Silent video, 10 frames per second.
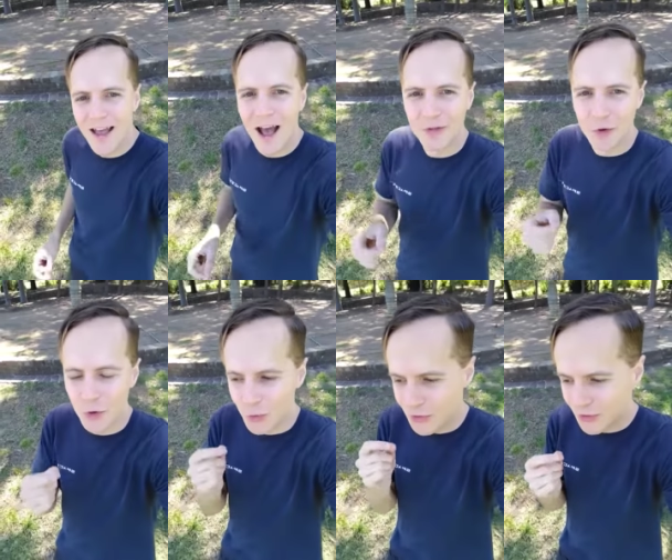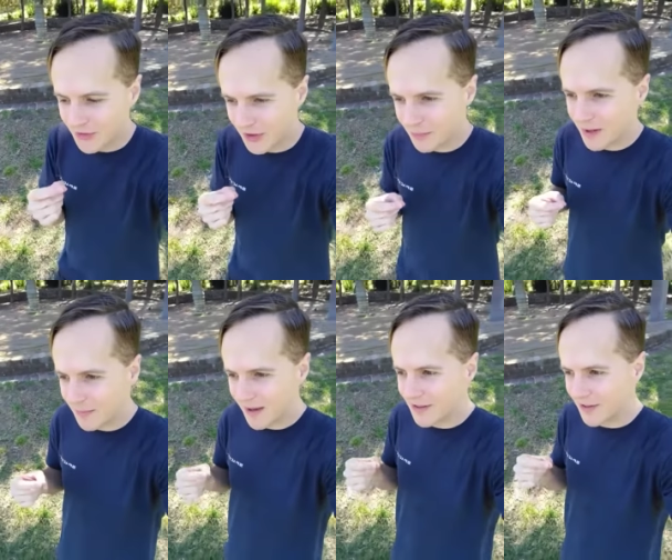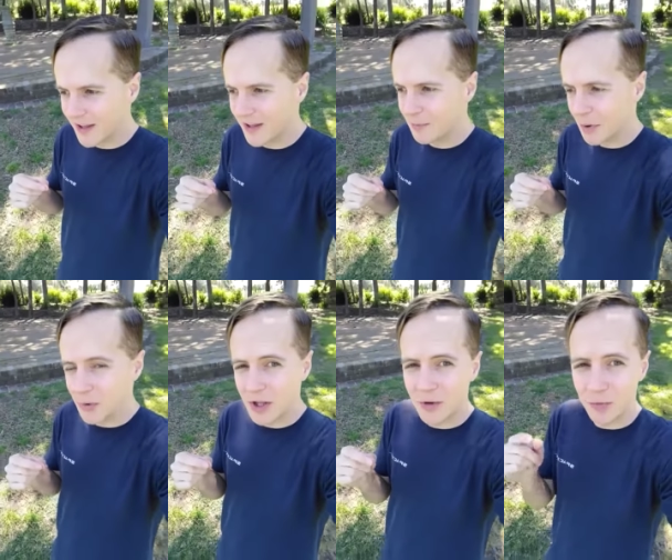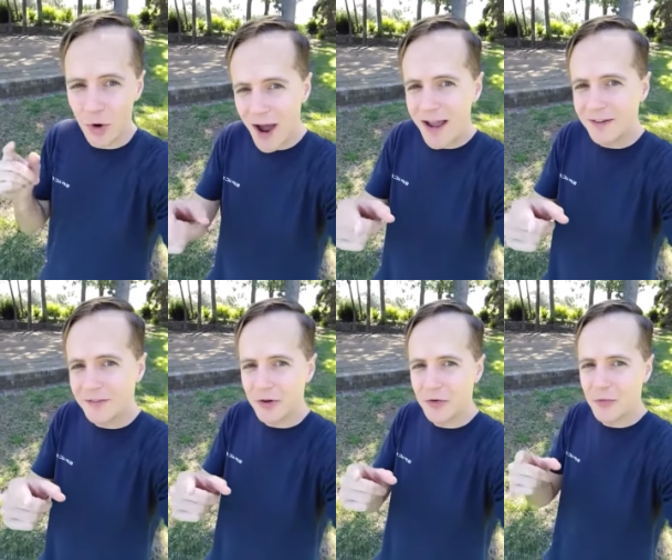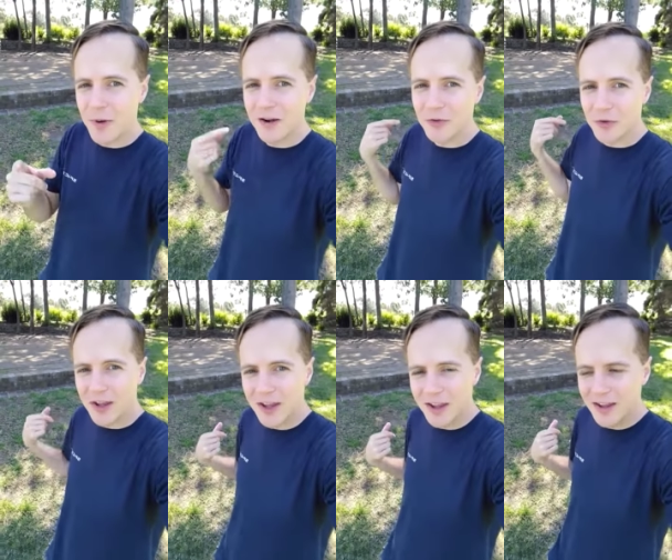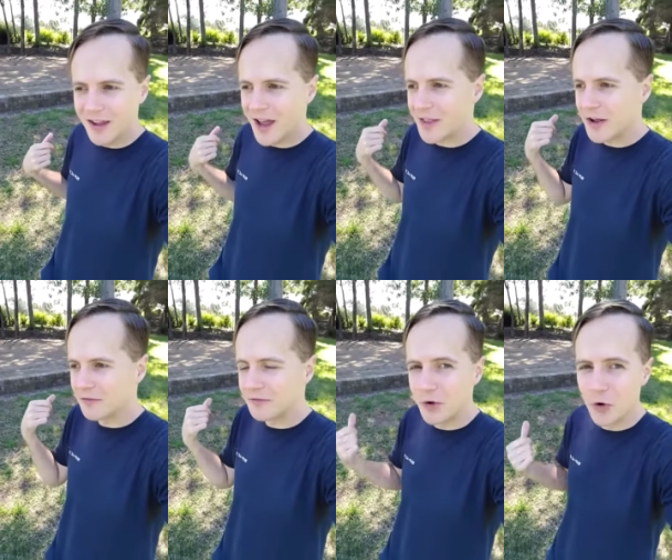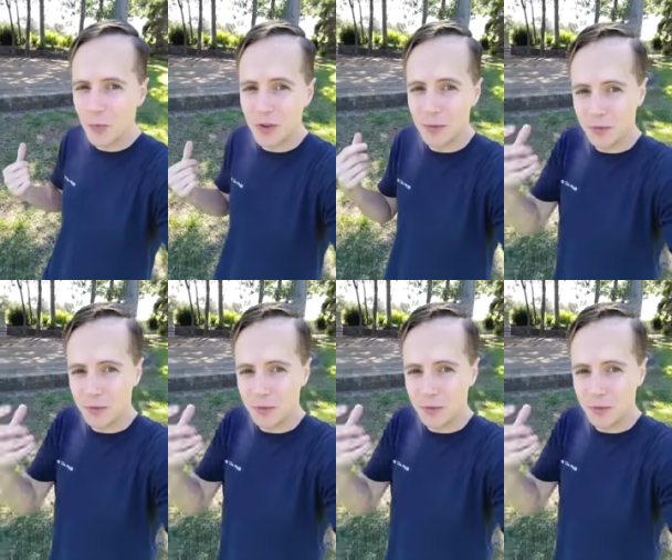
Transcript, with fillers: And so the routine is going to be basically probably ride from Marrickville to here and then film with a